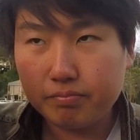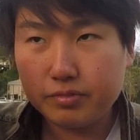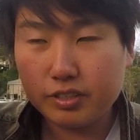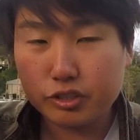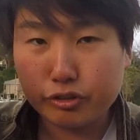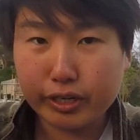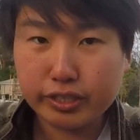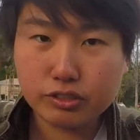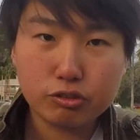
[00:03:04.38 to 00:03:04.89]

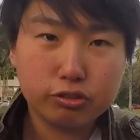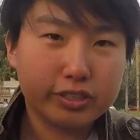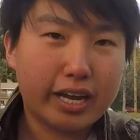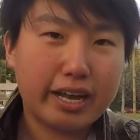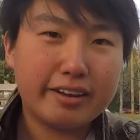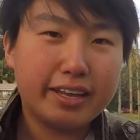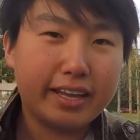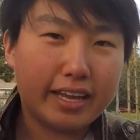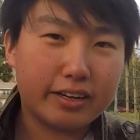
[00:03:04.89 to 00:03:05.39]
trade schools
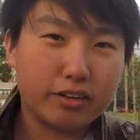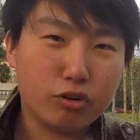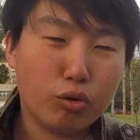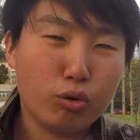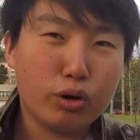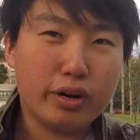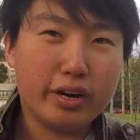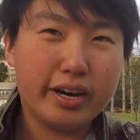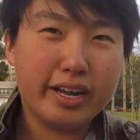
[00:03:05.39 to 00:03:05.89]
kind of get
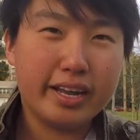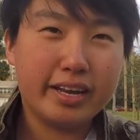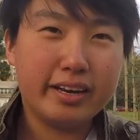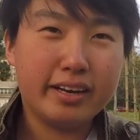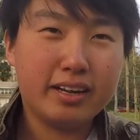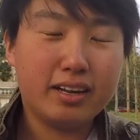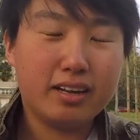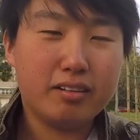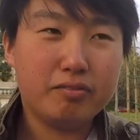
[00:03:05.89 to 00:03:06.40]
ignored.
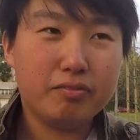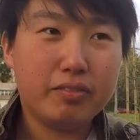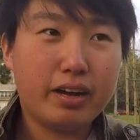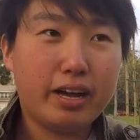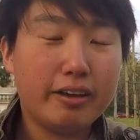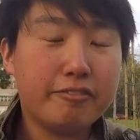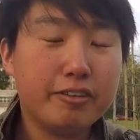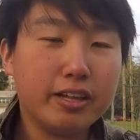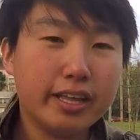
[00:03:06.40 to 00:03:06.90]
And
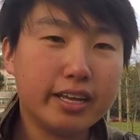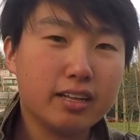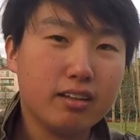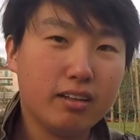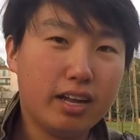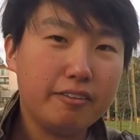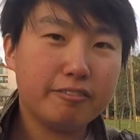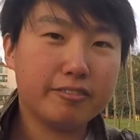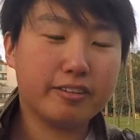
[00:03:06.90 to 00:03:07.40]
I feel like a
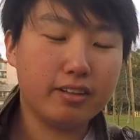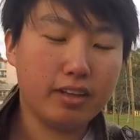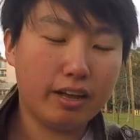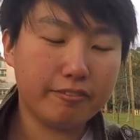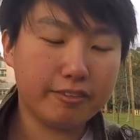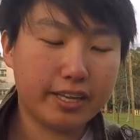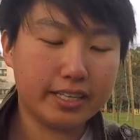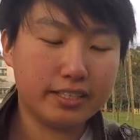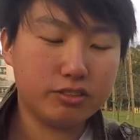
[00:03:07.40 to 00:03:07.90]
lot
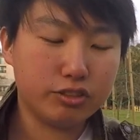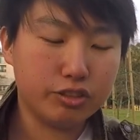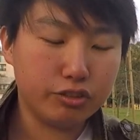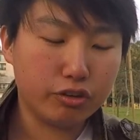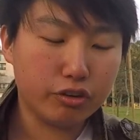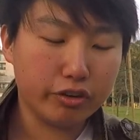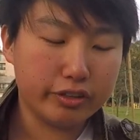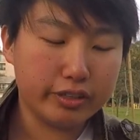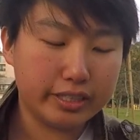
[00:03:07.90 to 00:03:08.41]
of kids who
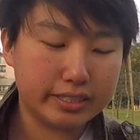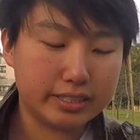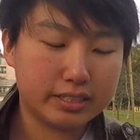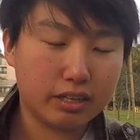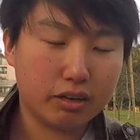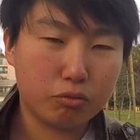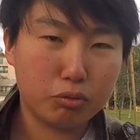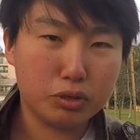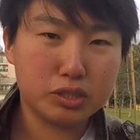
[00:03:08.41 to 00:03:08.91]
do go to
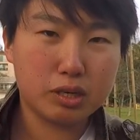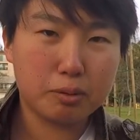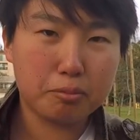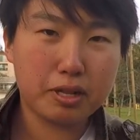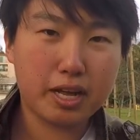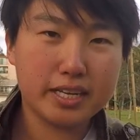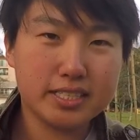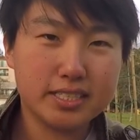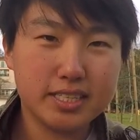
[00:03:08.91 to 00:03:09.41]
these woodshop
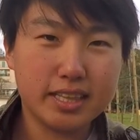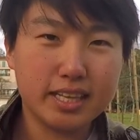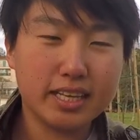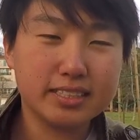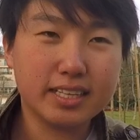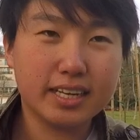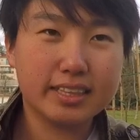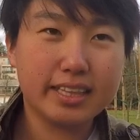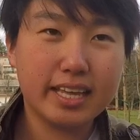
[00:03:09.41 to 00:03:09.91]
classes and
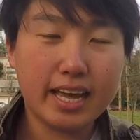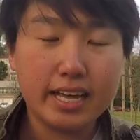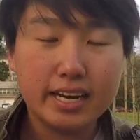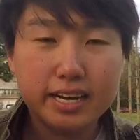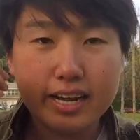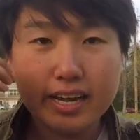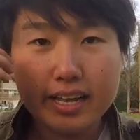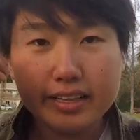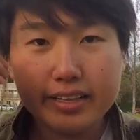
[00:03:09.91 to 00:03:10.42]
things like that,
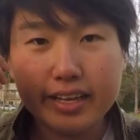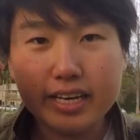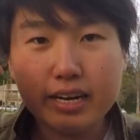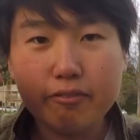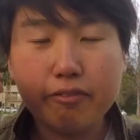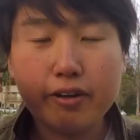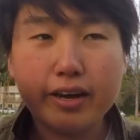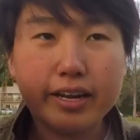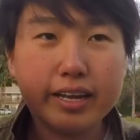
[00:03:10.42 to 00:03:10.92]
they end
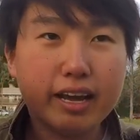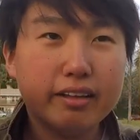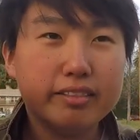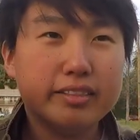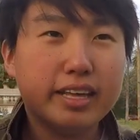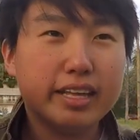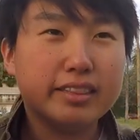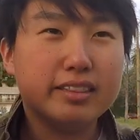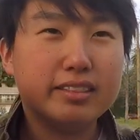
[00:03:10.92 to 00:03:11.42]
up finding
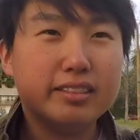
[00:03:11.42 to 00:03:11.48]
out that